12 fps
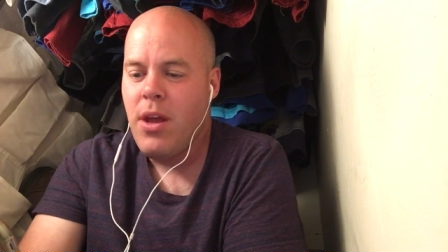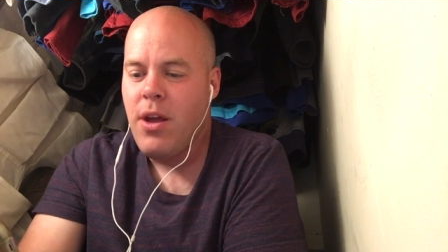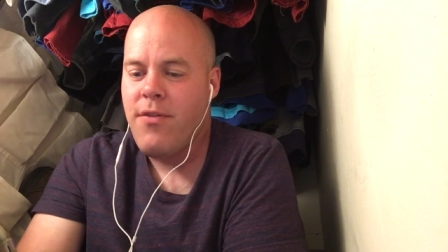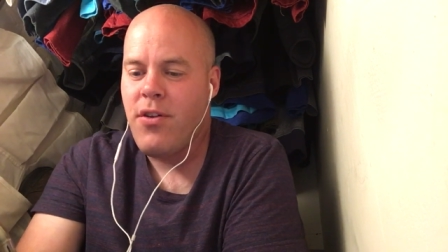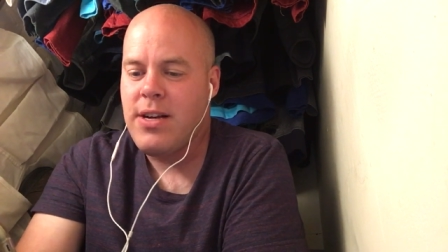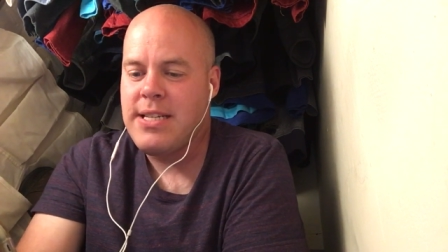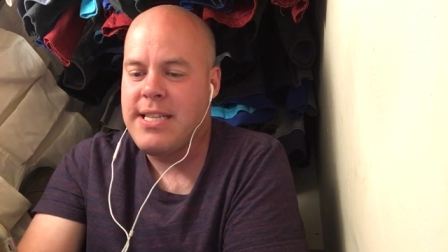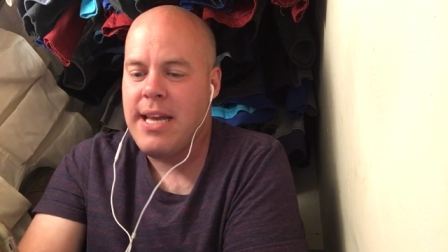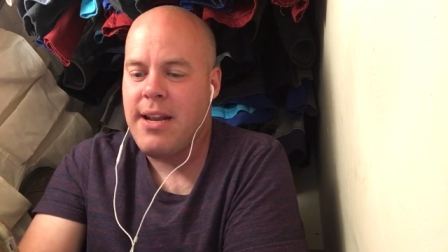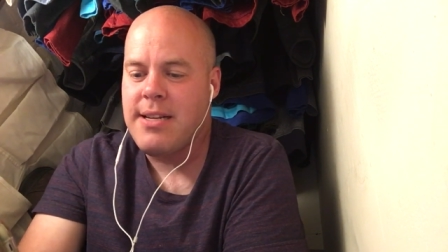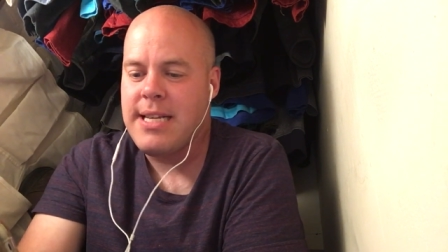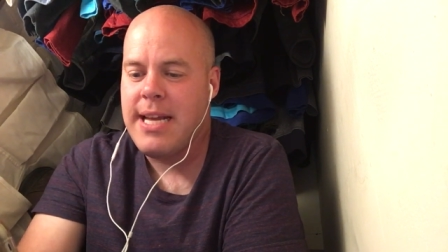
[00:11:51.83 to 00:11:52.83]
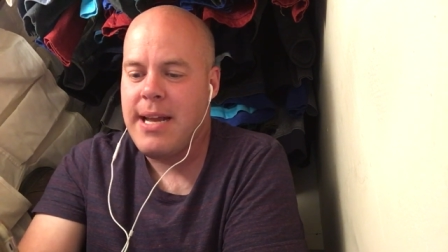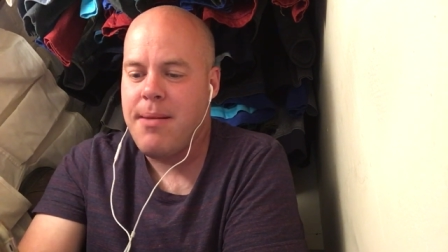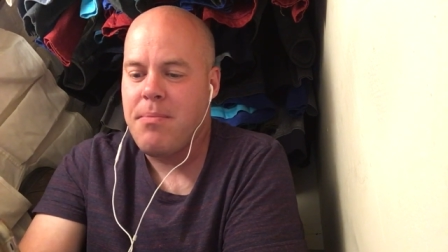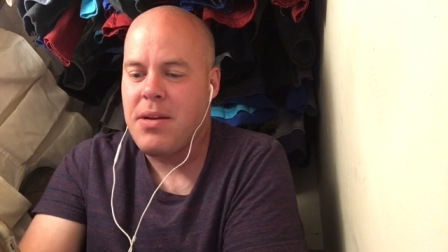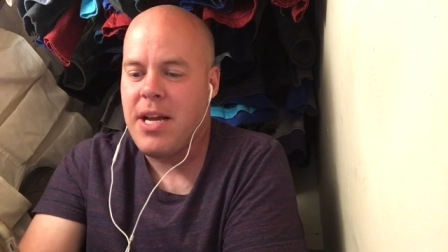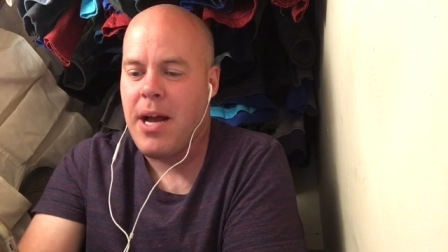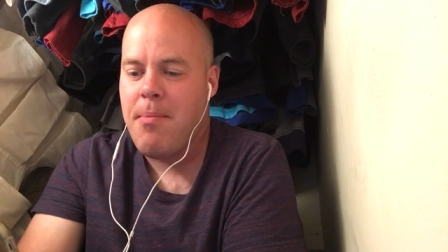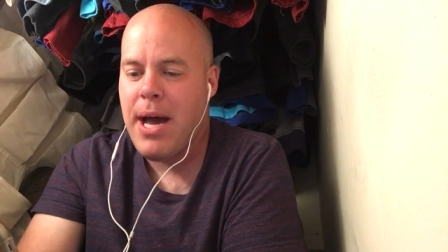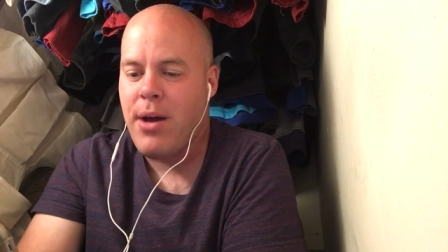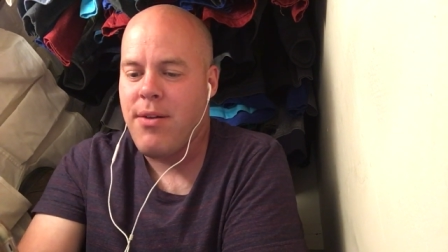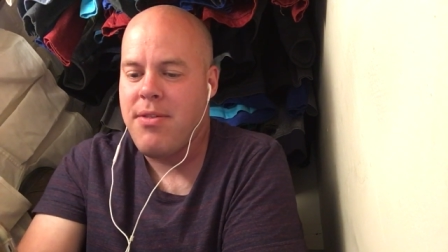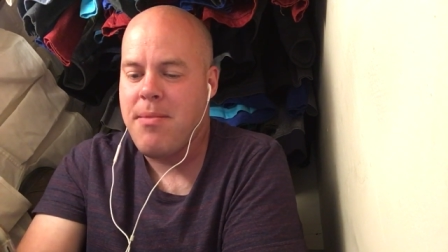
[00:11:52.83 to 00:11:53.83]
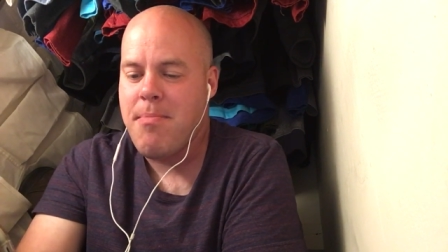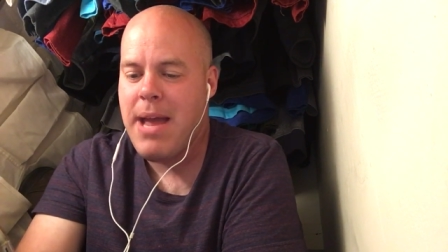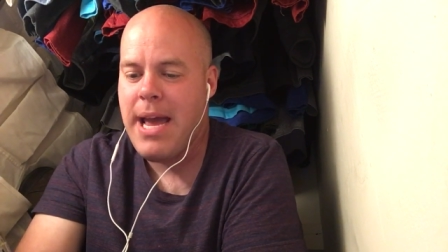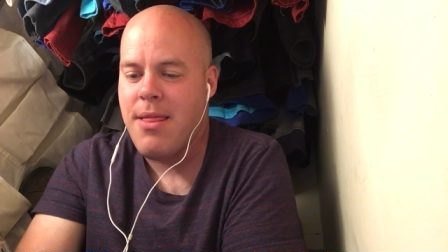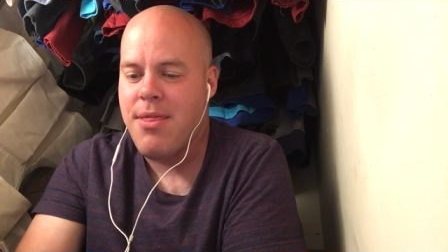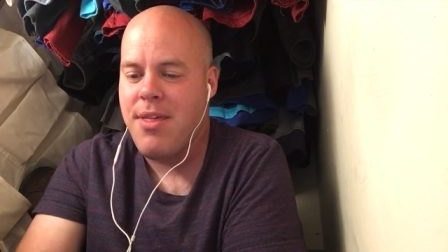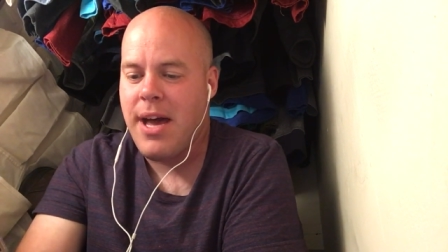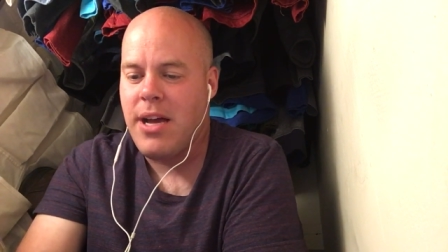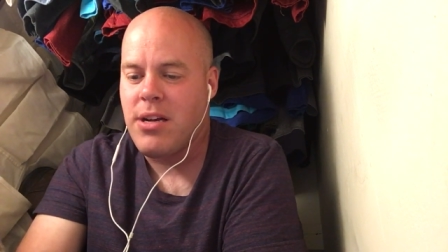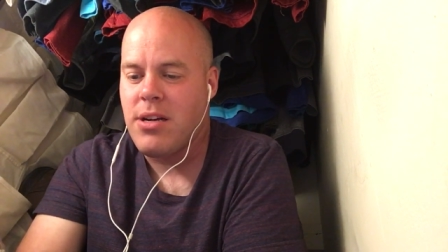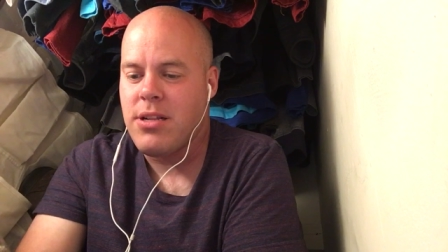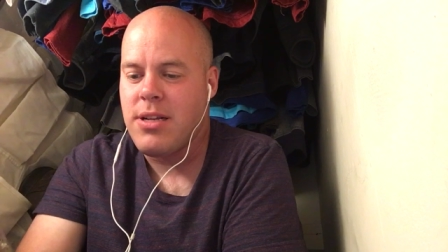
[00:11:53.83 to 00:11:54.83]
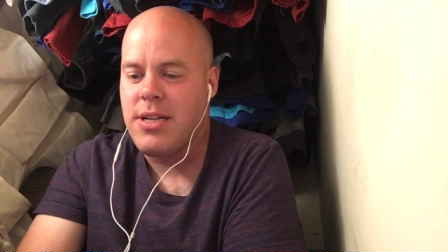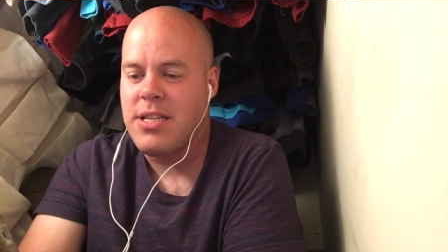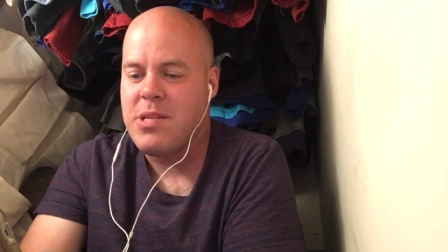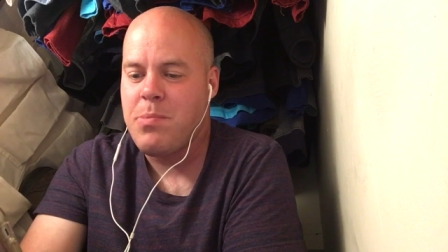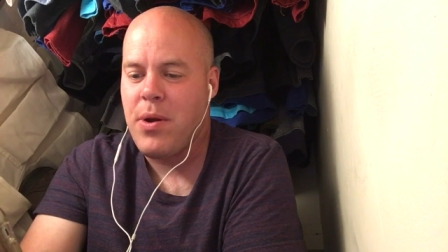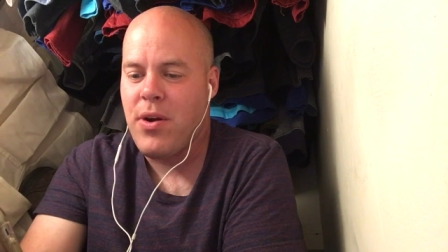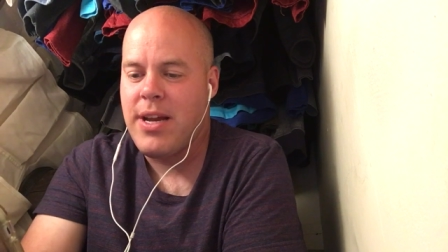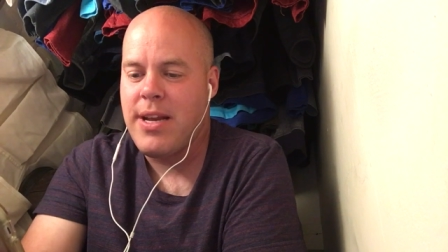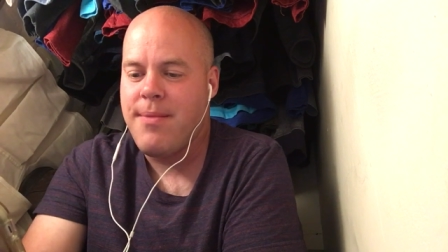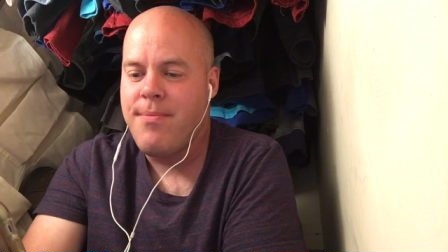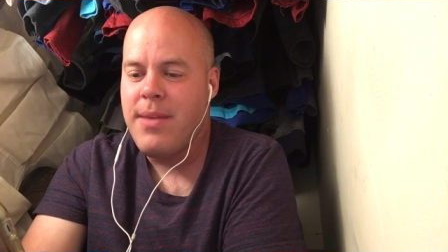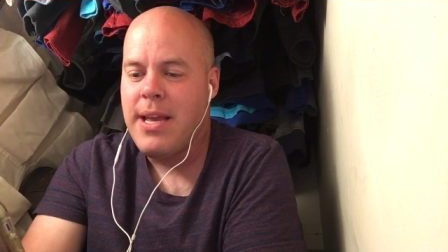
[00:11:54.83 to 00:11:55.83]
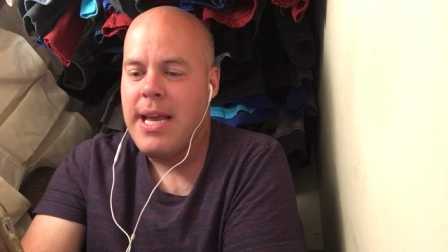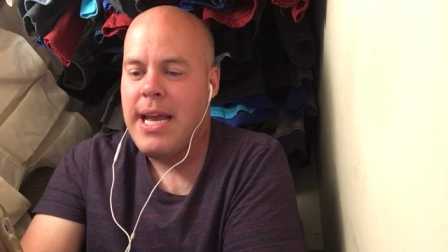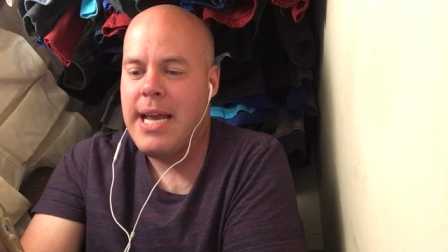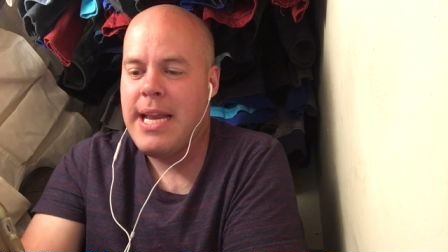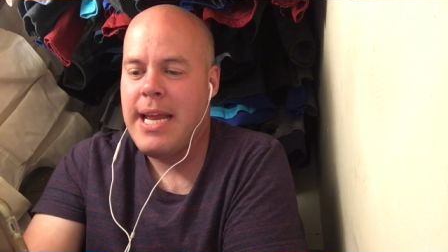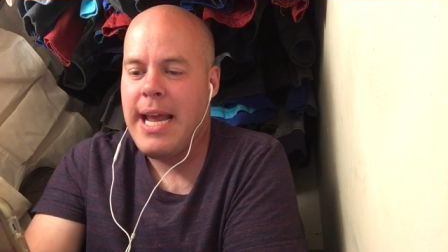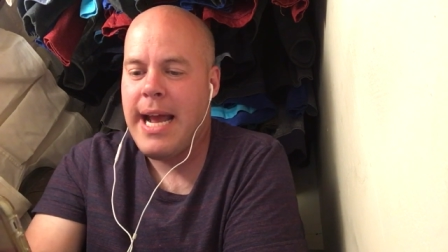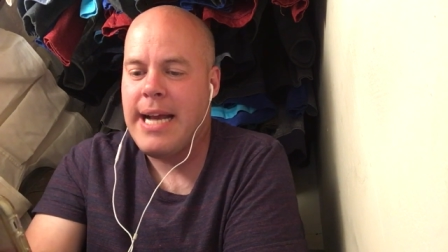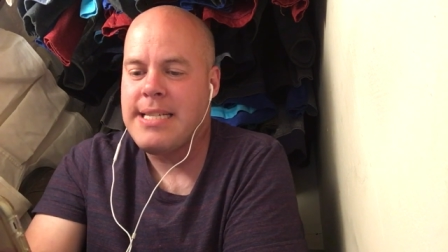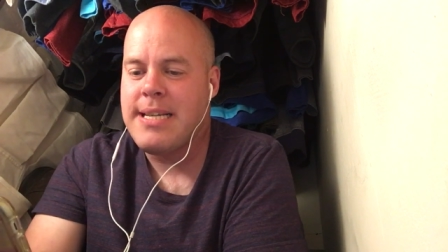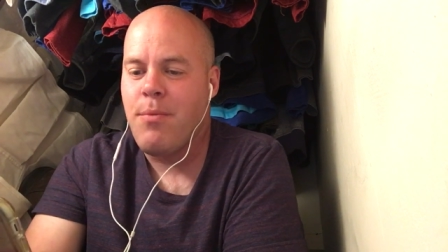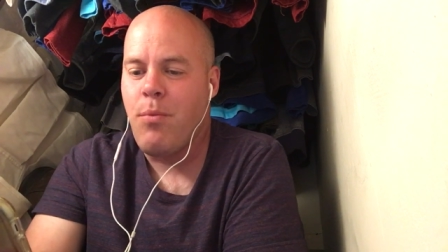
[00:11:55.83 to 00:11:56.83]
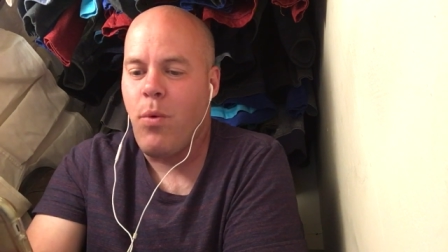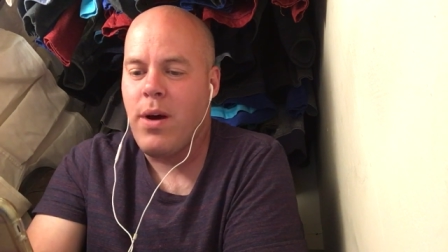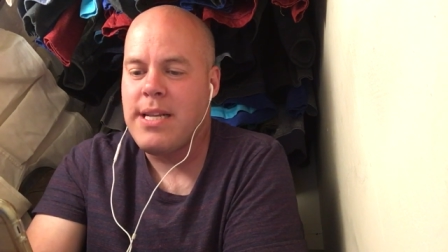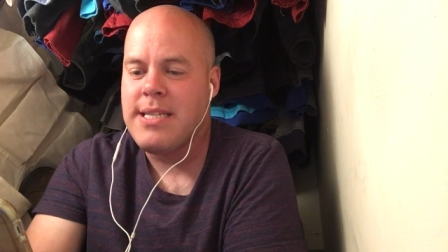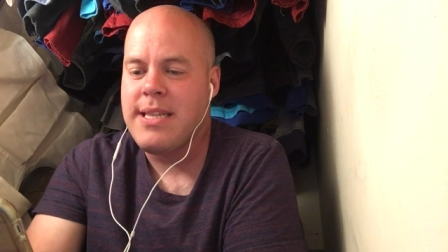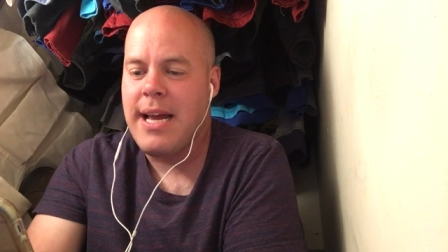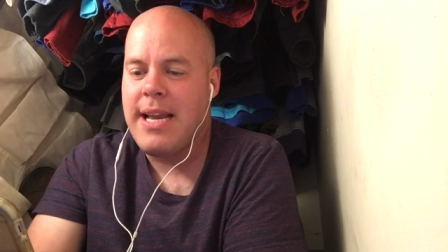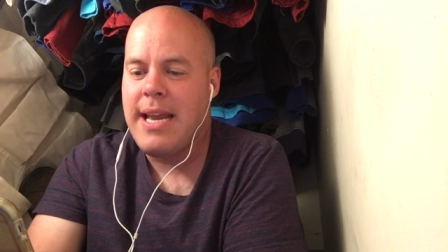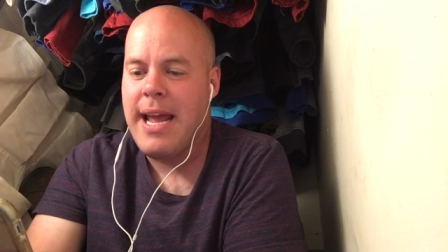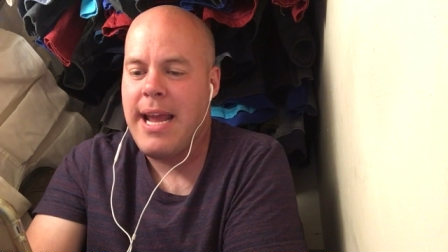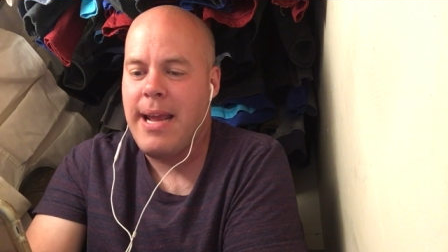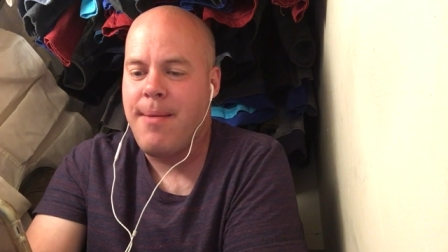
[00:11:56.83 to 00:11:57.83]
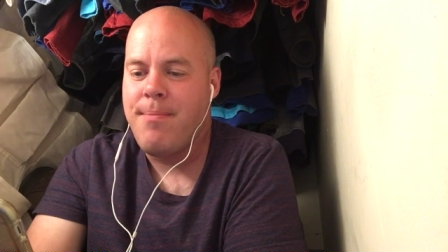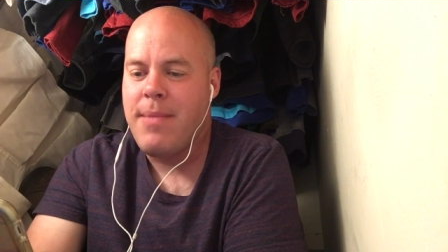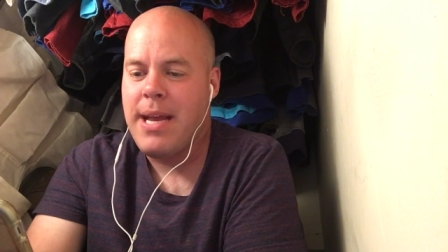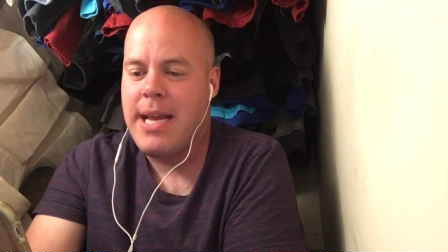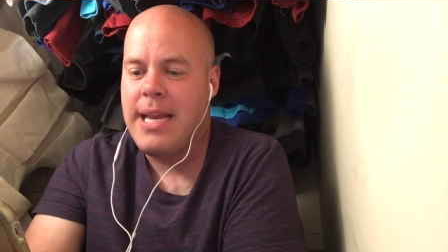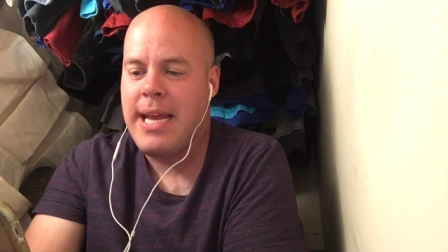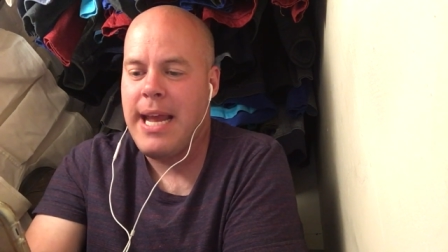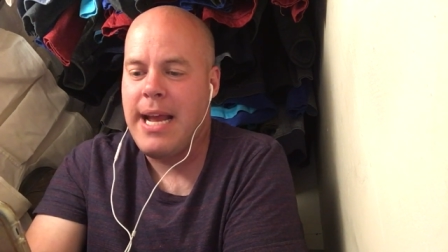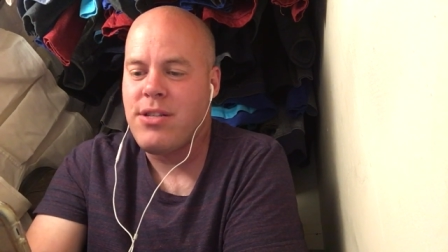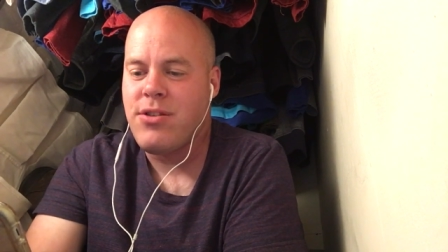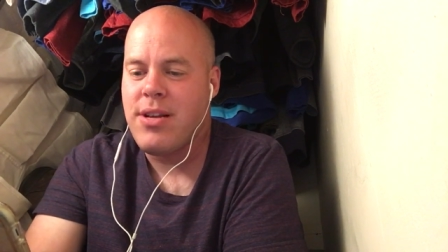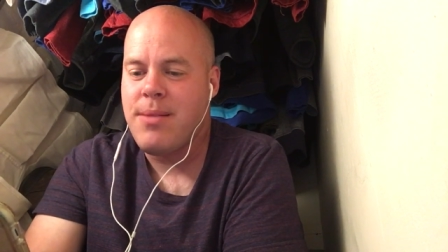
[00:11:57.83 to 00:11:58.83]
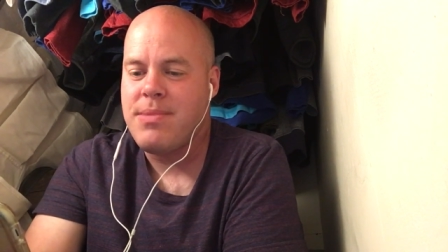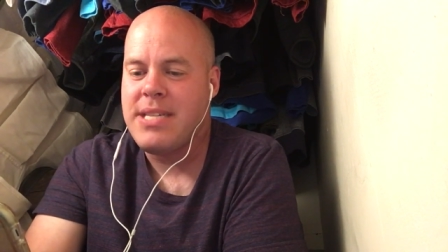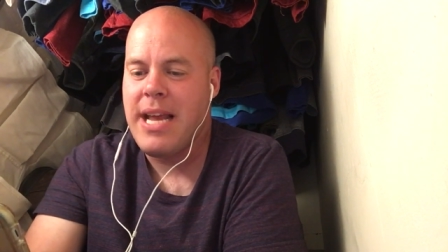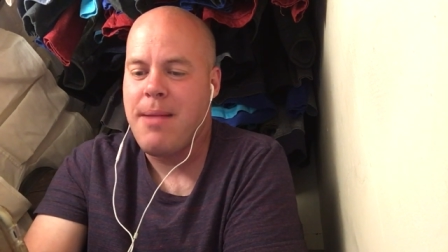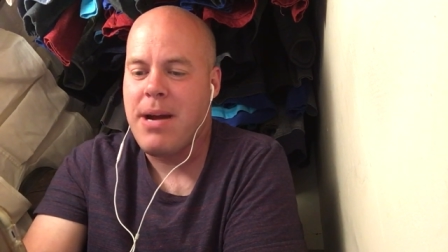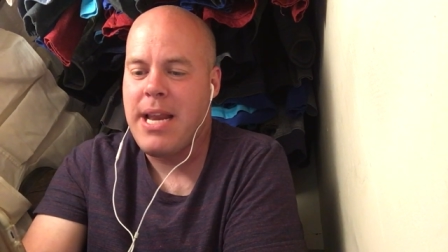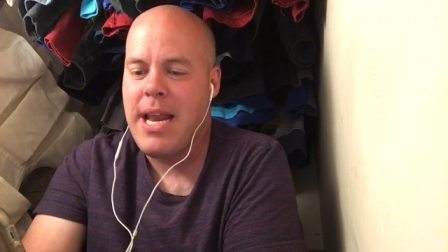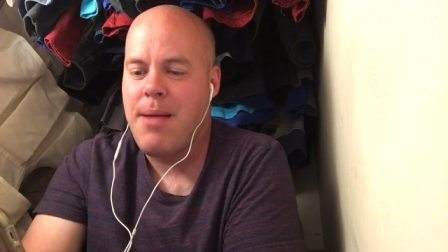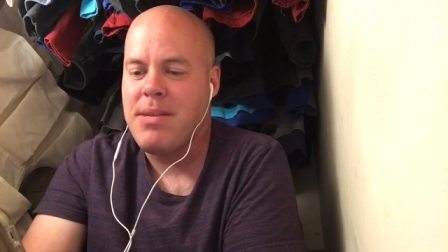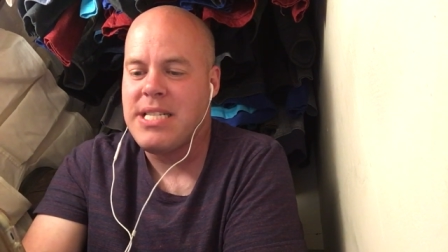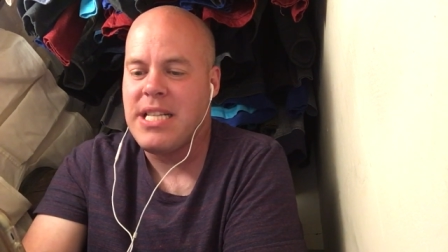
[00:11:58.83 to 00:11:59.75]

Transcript: For he said unto him, Come out of the man, thy unclean spirit. And he asked him, What is thy name? And he answered him, saying, My name is